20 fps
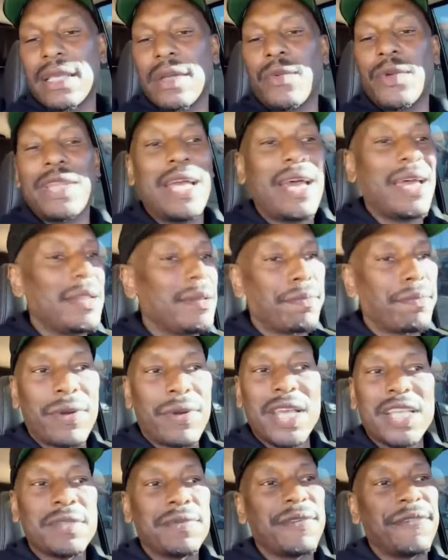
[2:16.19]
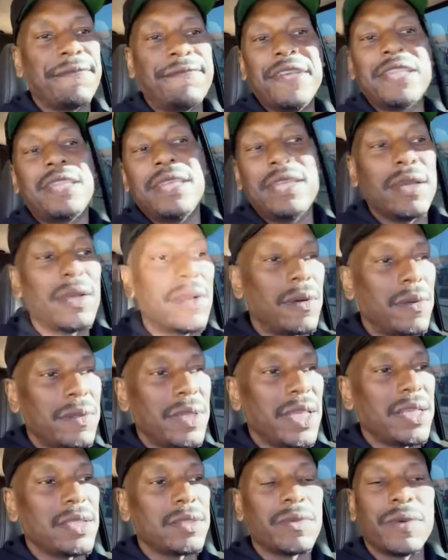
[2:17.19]
We not impressed with 50-year-old
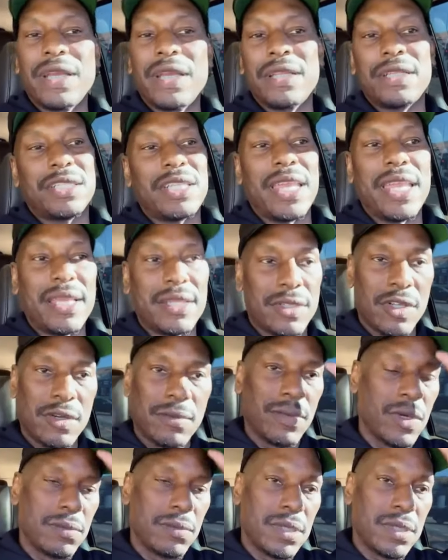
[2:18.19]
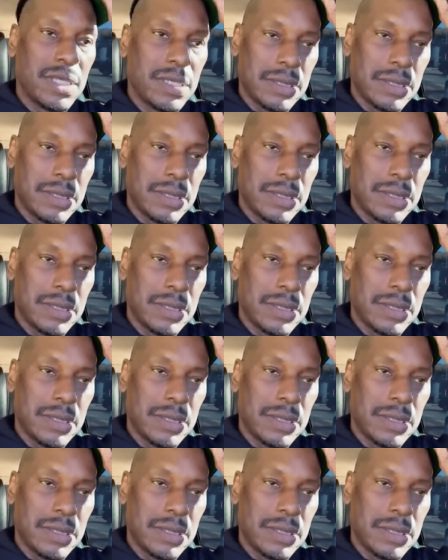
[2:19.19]
wearing chains no more, bro.